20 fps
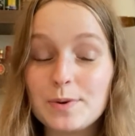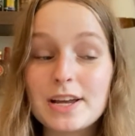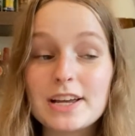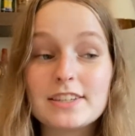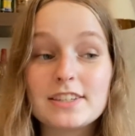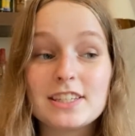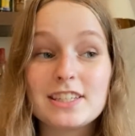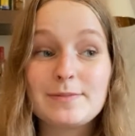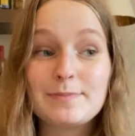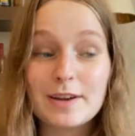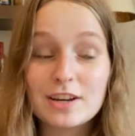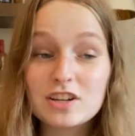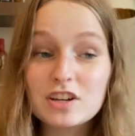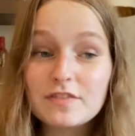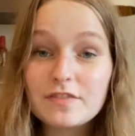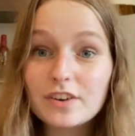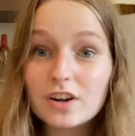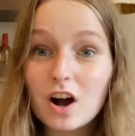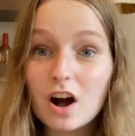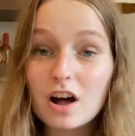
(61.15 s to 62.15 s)
because
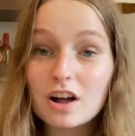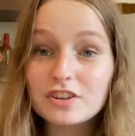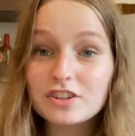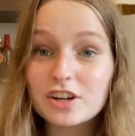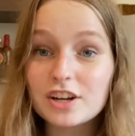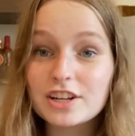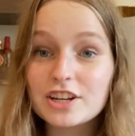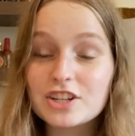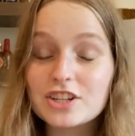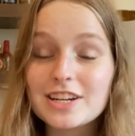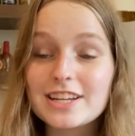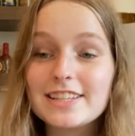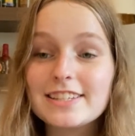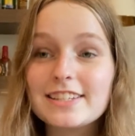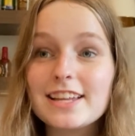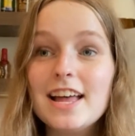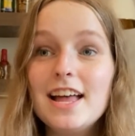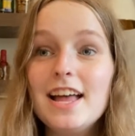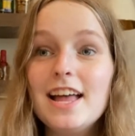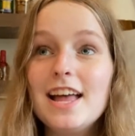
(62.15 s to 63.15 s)
especially for college
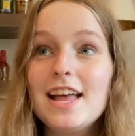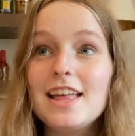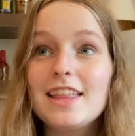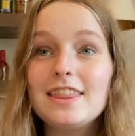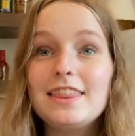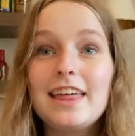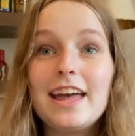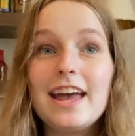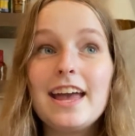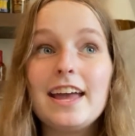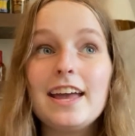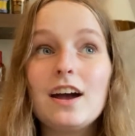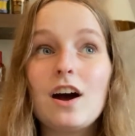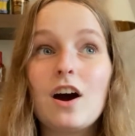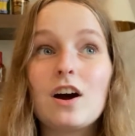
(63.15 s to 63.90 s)
auditions, they